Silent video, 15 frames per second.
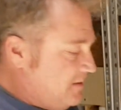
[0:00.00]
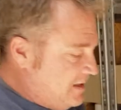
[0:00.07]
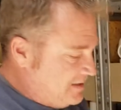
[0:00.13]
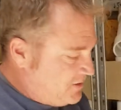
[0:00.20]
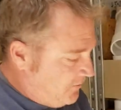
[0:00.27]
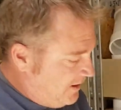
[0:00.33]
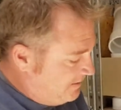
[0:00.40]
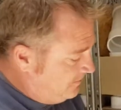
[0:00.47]
This
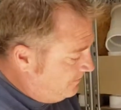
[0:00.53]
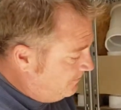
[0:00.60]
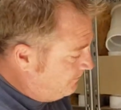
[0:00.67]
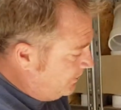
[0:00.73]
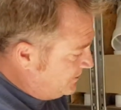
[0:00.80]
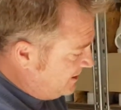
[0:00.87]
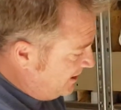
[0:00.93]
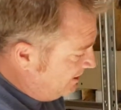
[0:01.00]

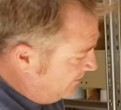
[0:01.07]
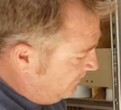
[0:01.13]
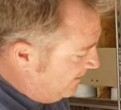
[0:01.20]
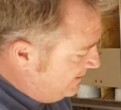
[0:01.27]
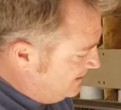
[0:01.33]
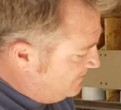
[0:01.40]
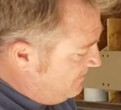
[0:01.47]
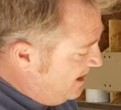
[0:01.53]
particular
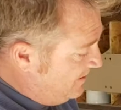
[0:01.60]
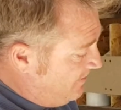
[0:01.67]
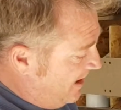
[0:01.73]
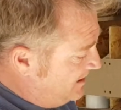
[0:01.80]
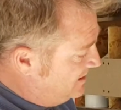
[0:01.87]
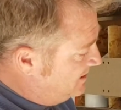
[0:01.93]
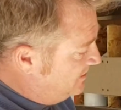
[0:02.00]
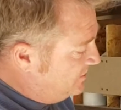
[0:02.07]
one's made by
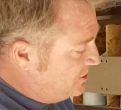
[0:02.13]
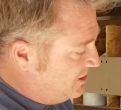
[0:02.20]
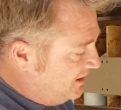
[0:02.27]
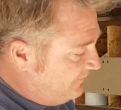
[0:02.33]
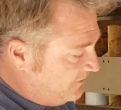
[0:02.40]
Sioux Chief.